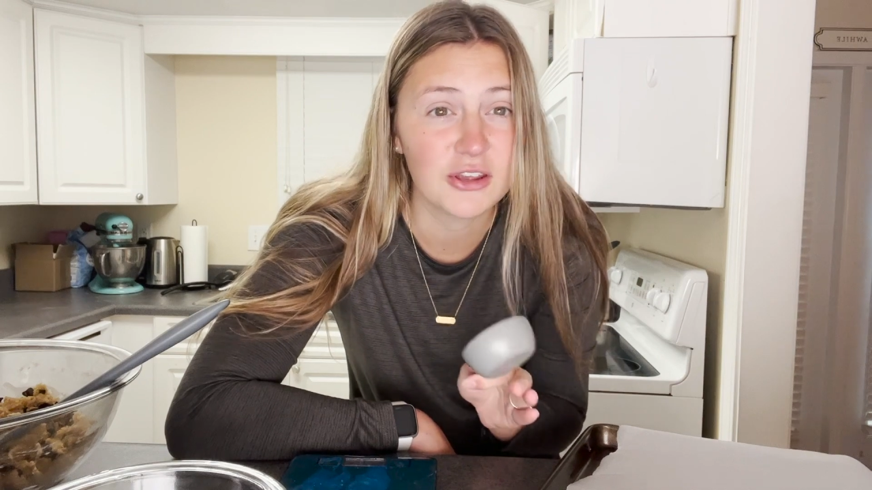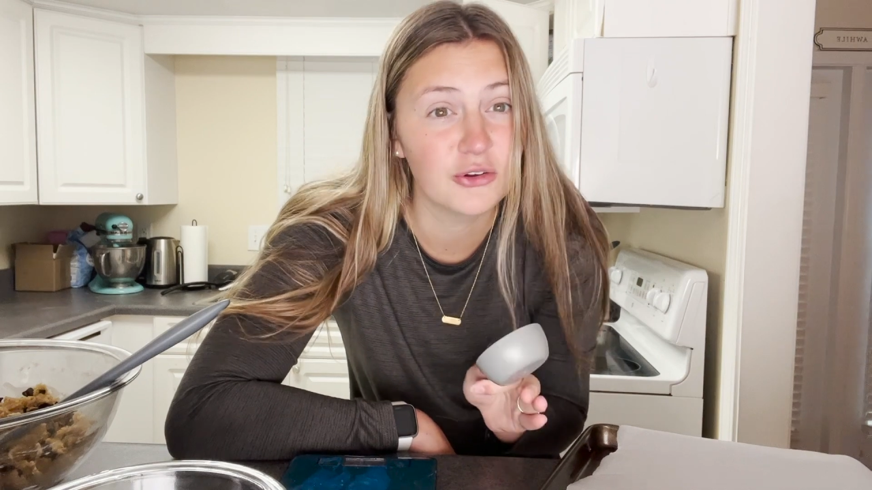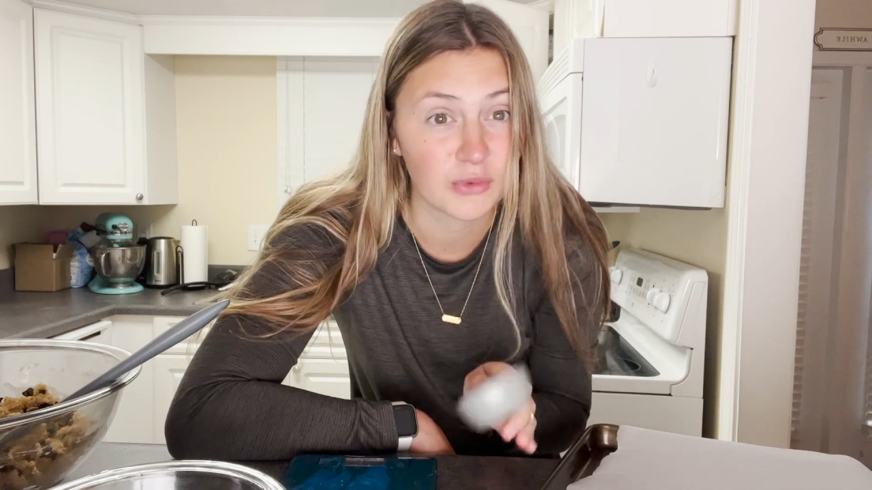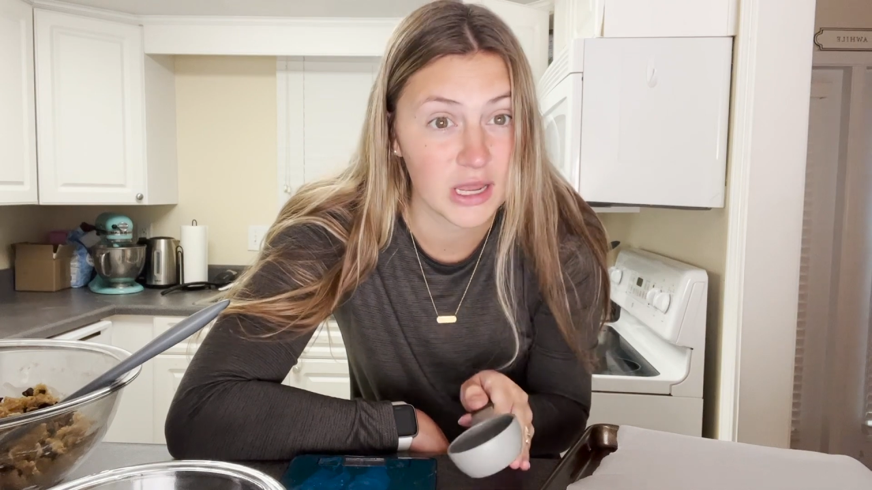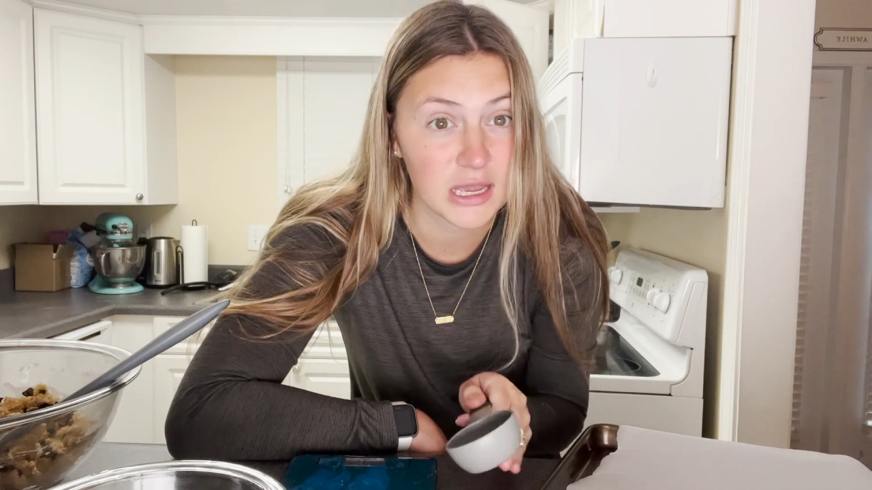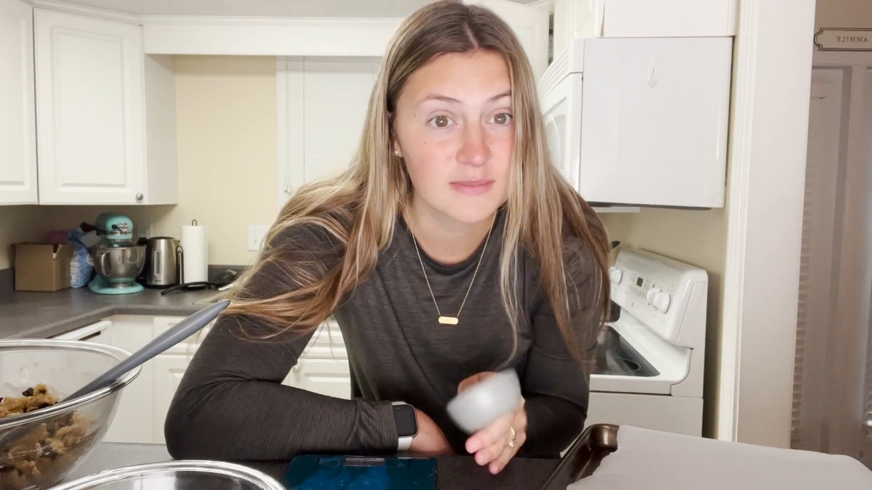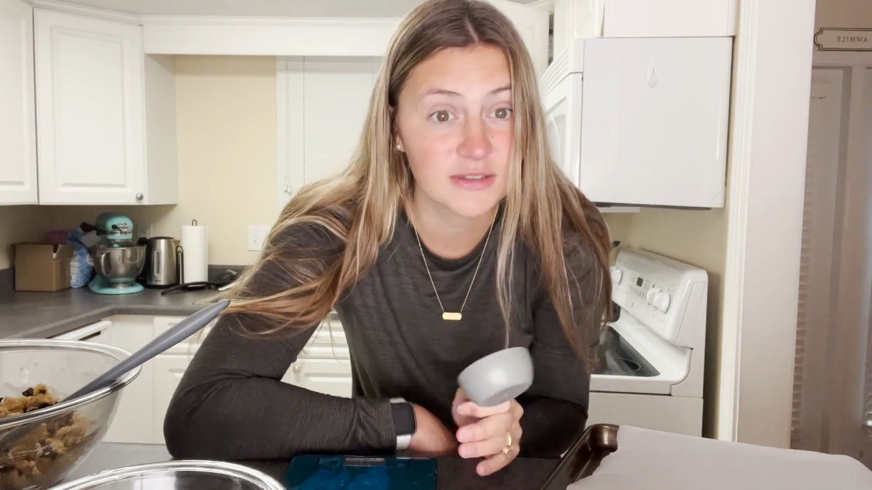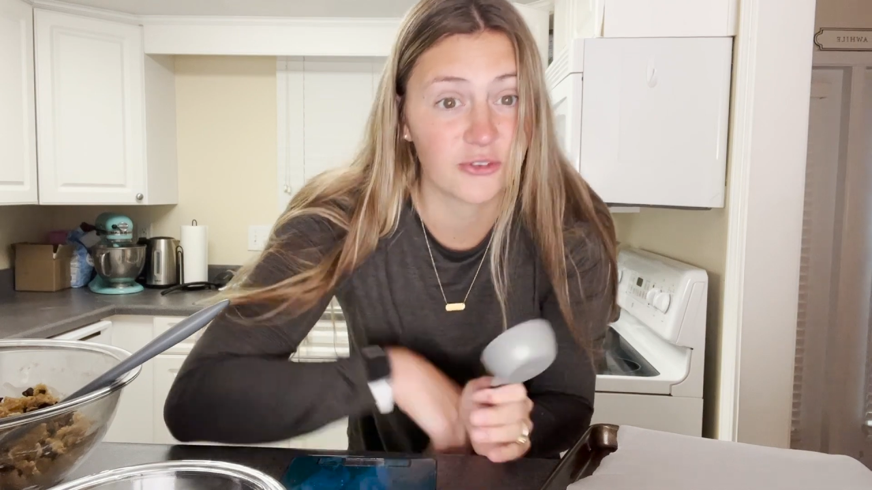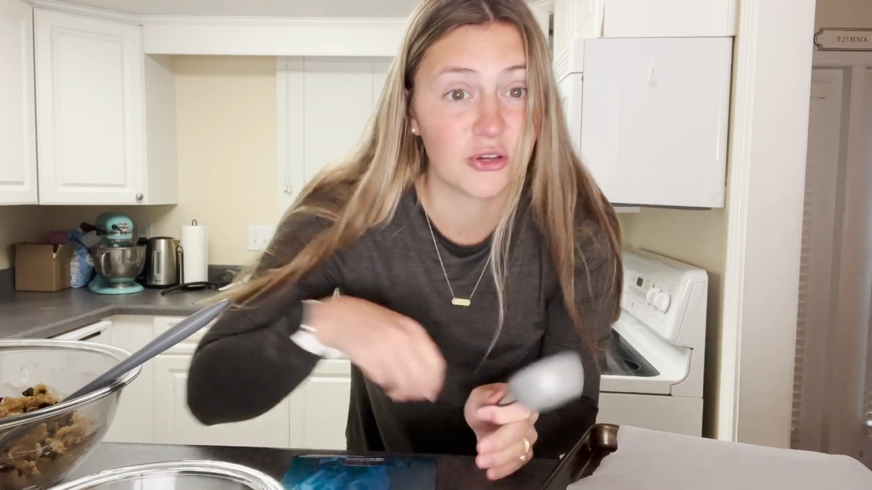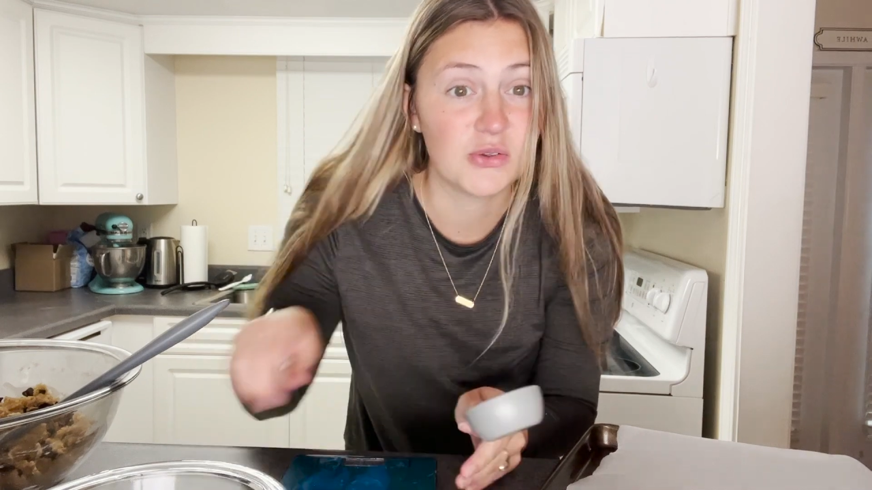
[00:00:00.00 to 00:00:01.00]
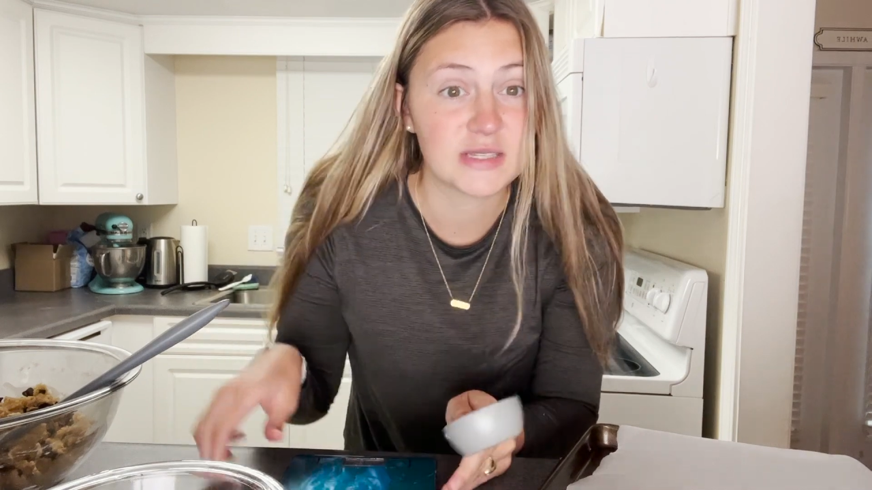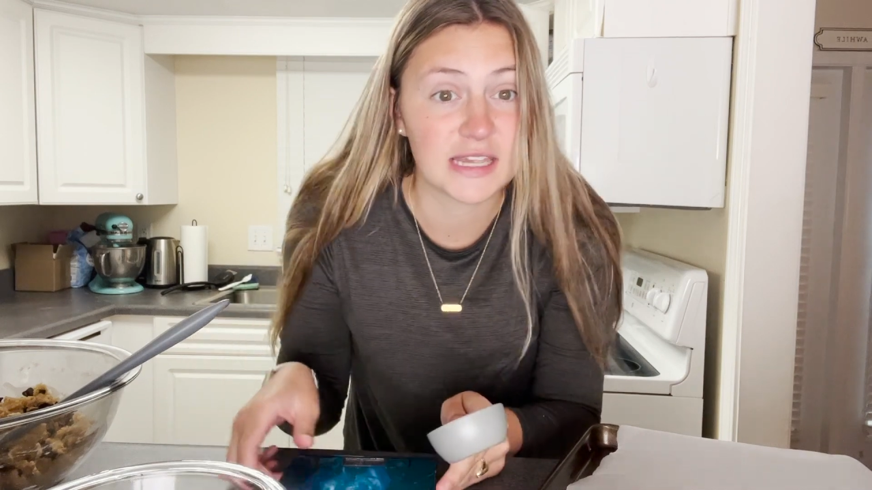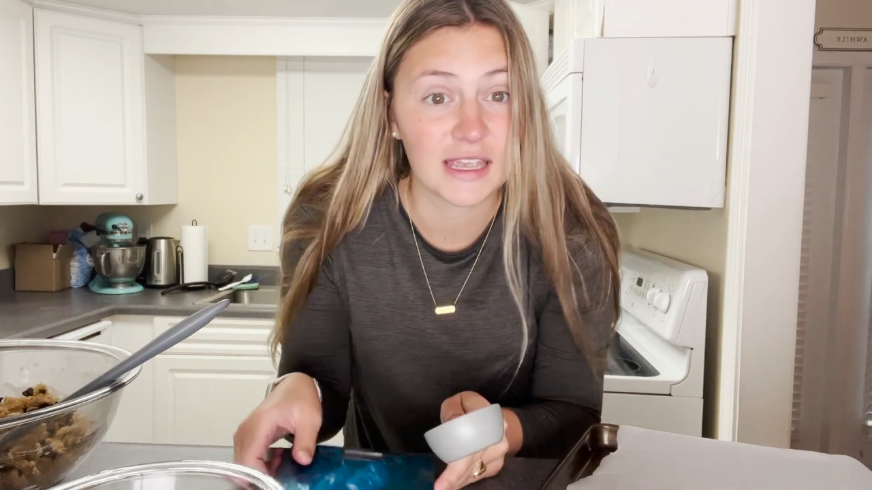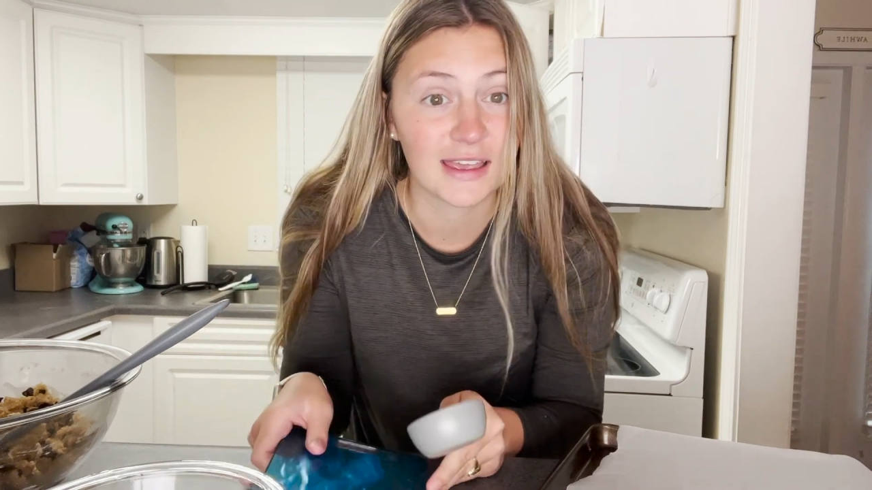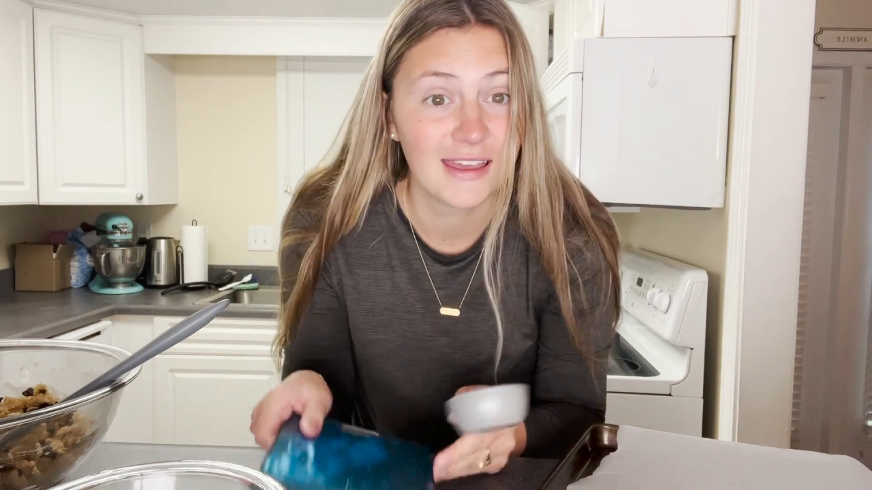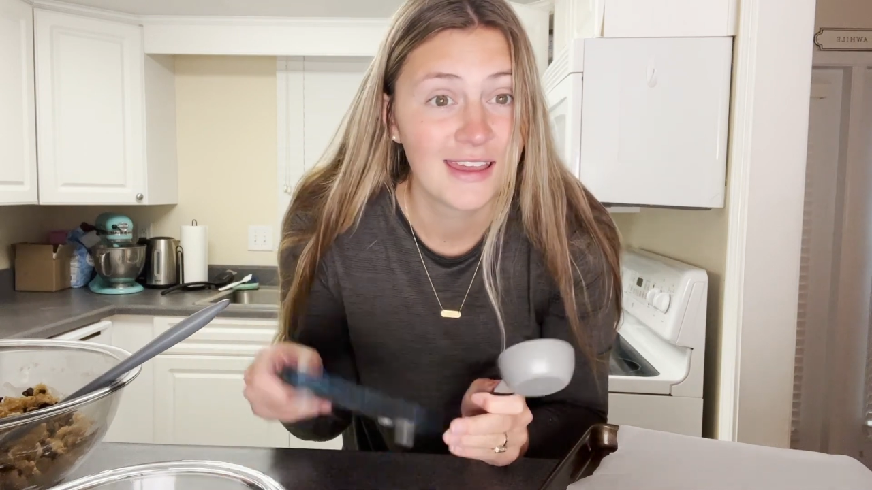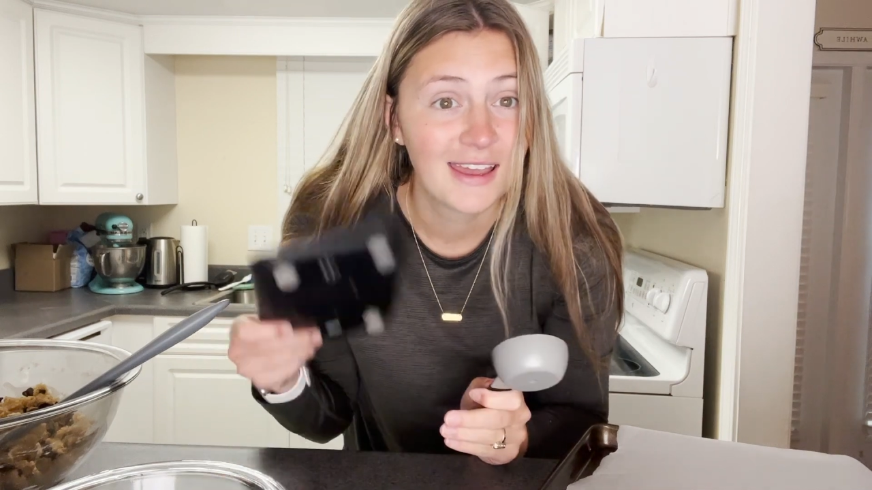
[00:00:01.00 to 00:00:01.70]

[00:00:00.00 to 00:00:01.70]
grams if you're using